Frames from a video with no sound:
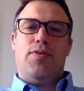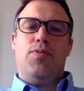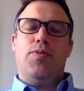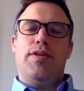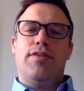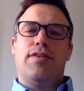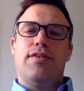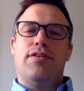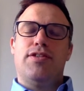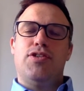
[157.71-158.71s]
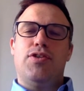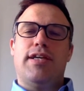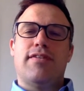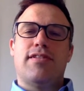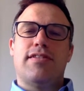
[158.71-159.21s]
with the
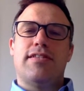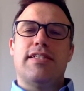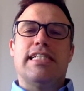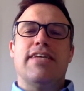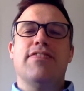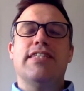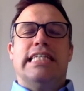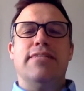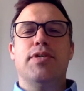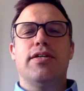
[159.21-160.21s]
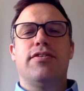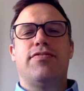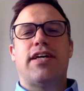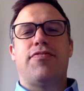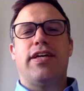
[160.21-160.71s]
2017 murder of
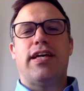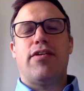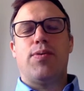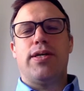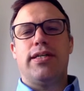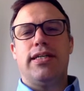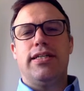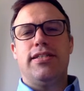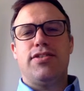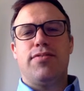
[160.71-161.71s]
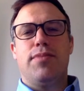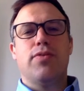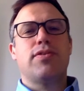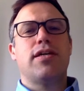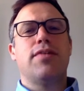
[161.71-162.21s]
Daphne Caruana Galizia in
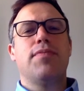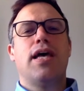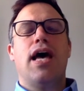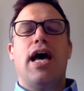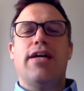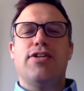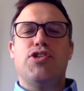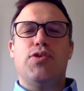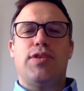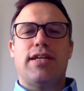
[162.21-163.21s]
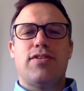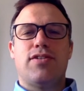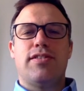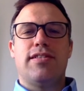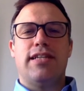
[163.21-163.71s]
Malta and the
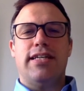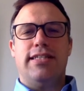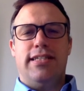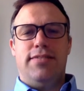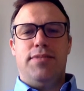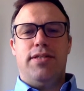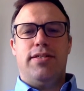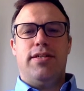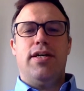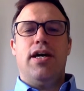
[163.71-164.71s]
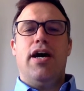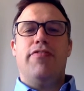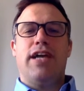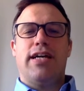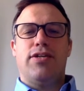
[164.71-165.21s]
2018 murder of
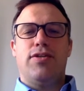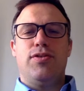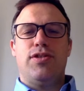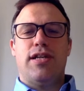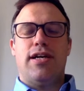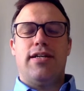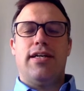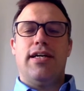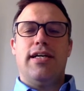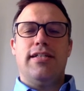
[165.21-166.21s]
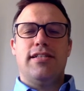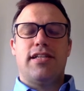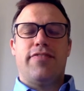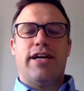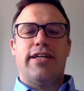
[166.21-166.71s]
Jan Kuciak in
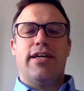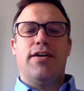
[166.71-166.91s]
Scotland.